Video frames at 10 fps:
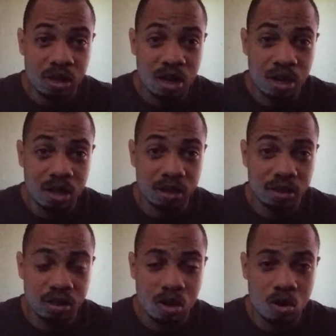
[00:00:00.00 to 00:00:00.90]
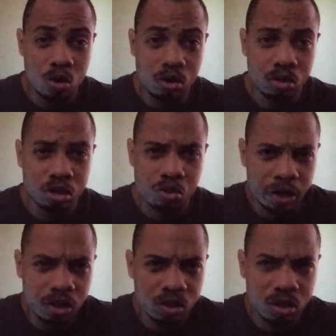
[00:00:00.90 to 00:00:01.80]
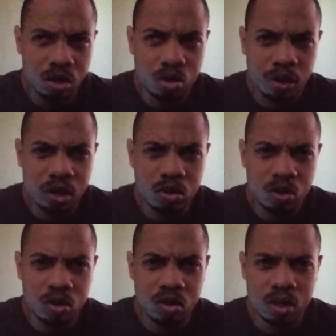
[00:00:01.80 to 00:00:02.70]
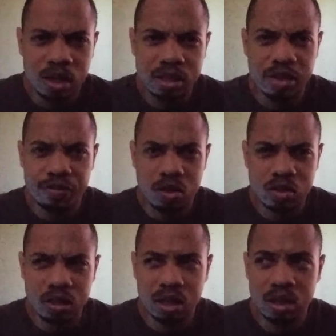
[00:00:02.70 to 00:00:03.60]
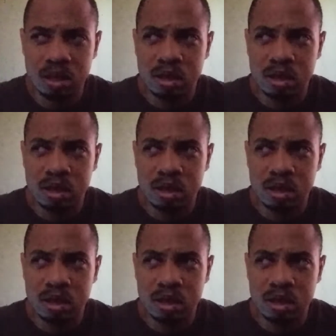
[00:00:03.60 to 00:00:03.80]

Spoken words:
the whole critical difficulty,